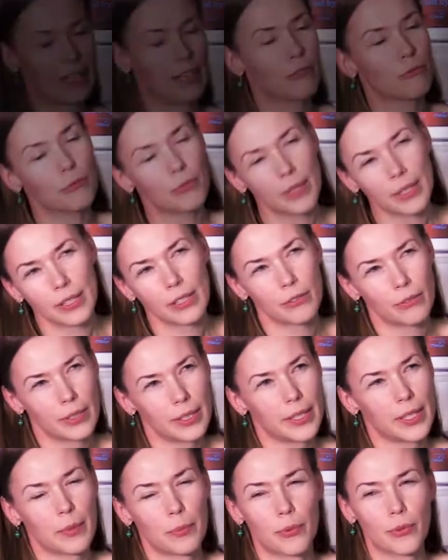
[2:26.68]
I really,
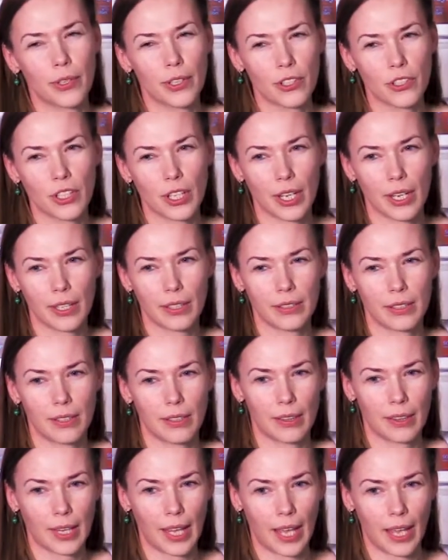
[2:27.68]
really appreciated
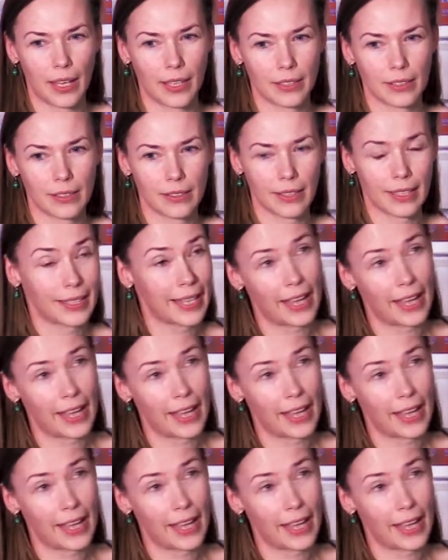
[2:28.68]
that it